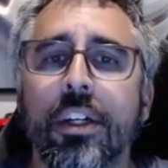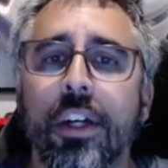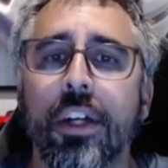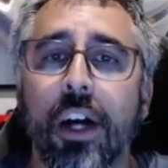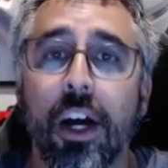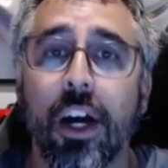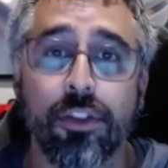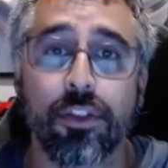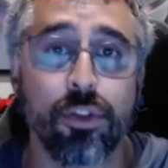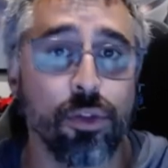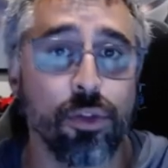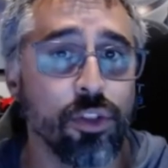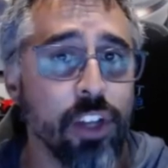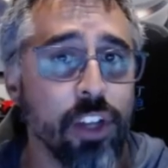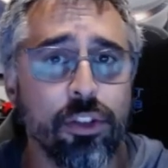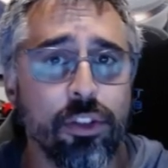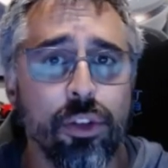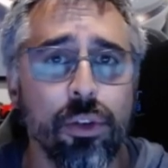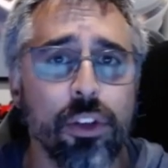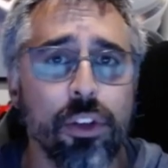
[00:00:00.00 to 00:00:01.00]
Uh, so stay
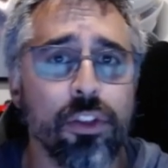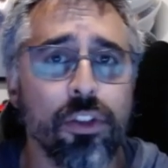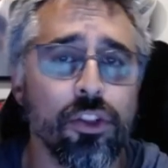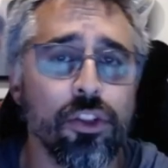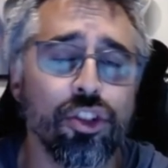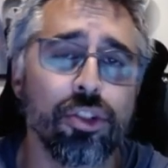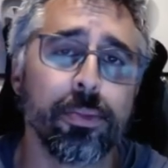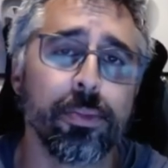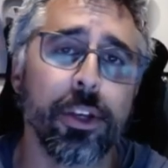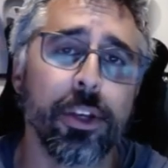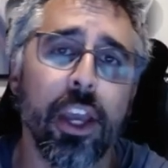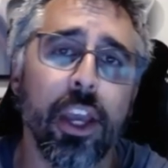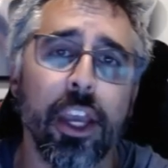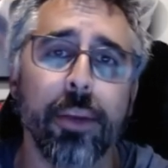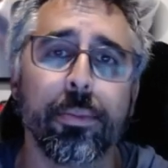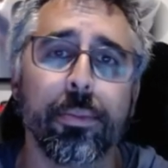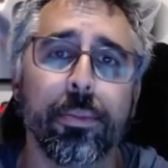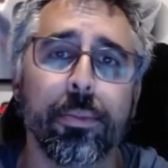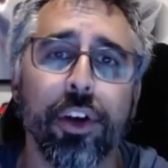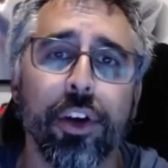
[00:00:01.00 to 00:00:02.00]
tuned because this should be a
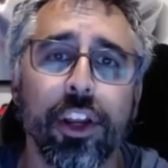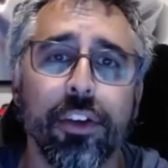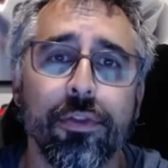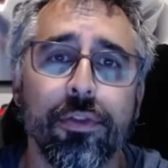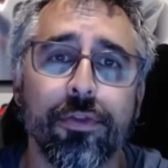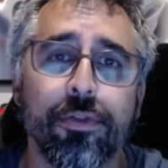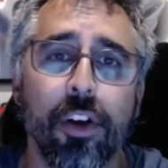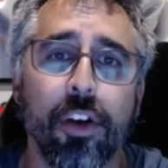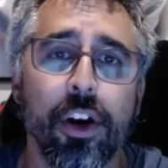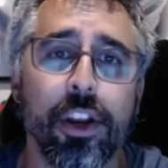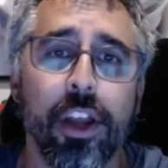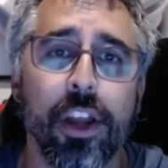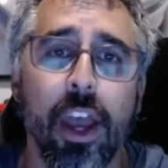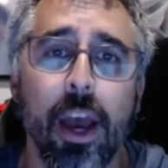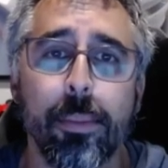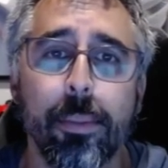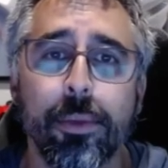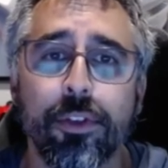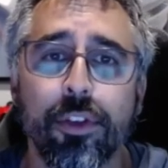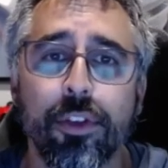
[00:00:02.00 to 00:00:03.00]
pretty fun
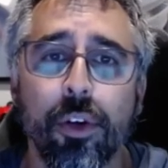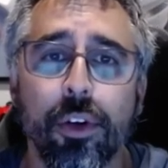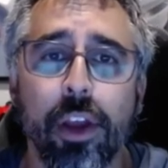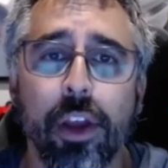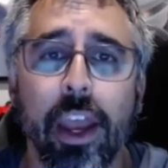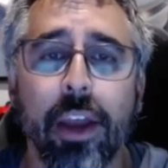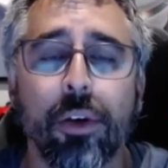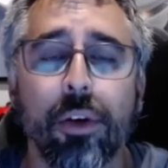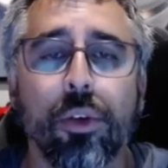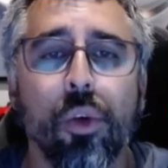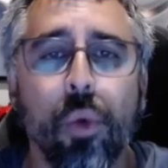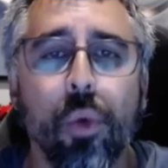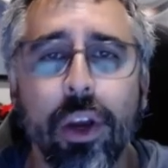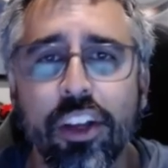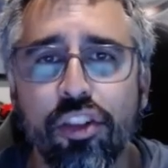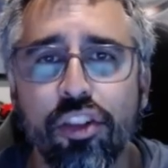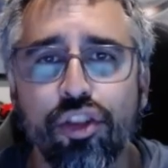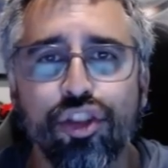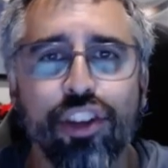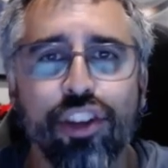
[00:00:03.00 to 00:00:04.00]
episode. And
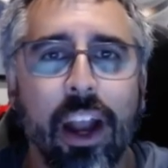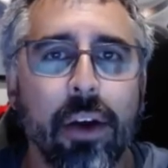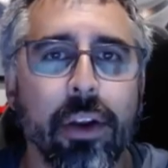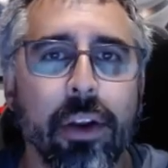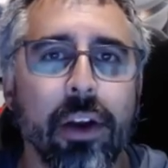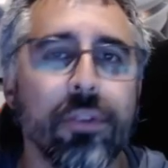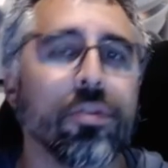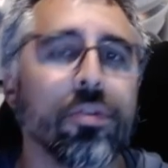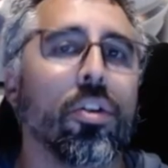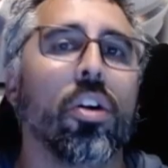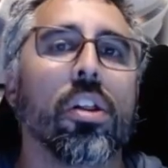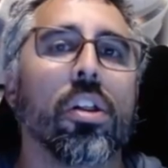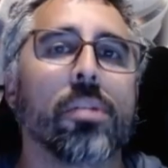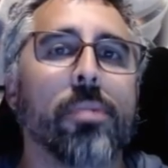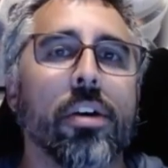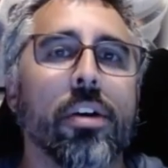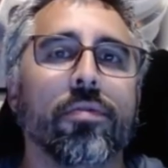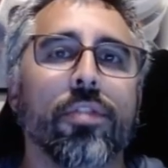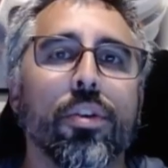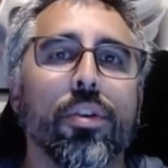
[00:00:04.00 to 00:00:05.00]
quick shout out to all
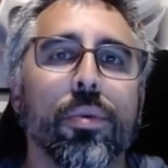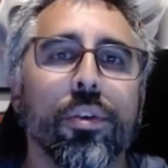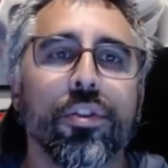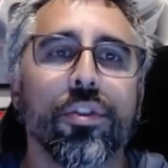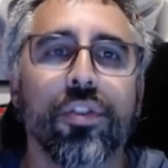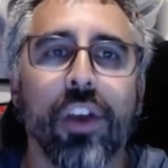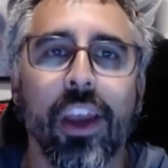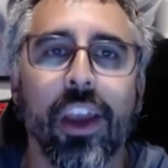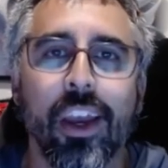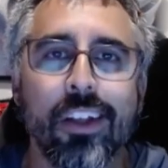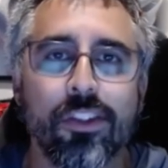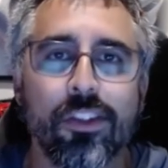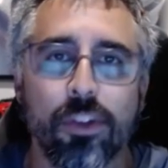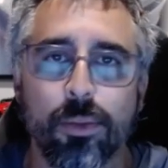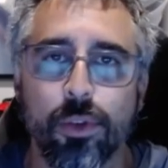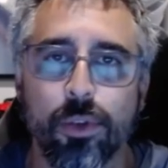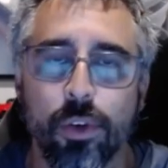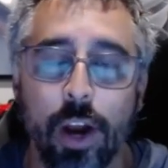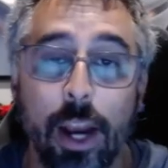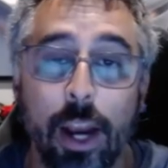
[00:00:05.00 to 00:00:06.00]
my viewers and
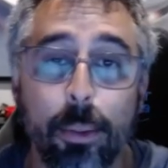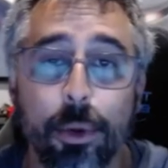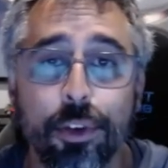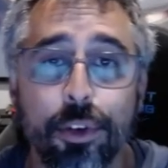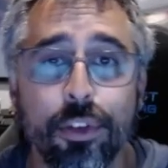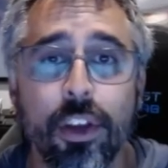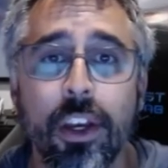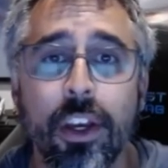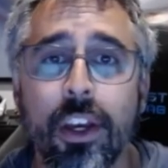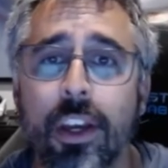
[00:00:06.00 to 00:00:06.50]
subscribers.